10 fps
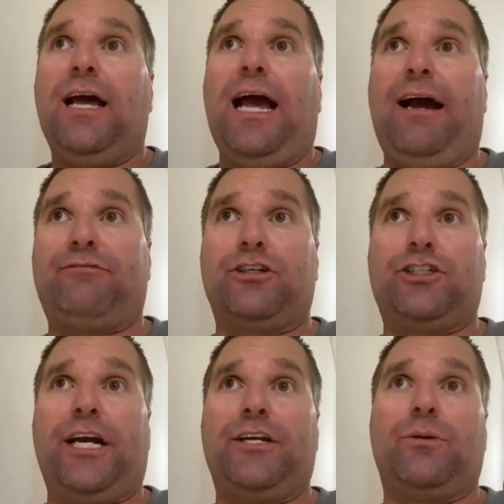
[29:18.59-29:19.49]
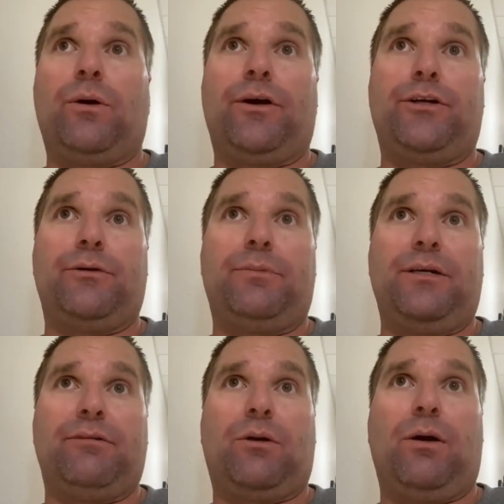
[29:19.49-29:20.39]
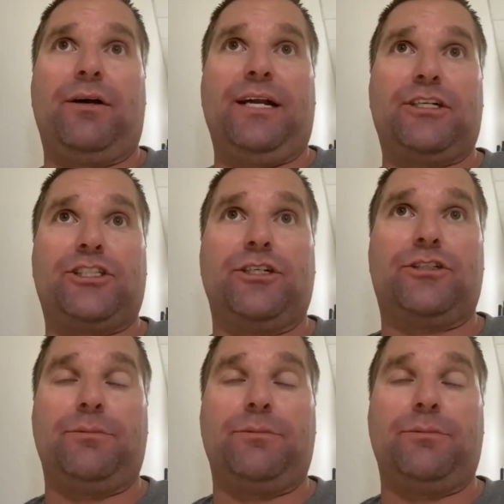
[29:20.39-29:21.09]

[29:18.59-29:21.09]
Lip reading: after January you'll be required next year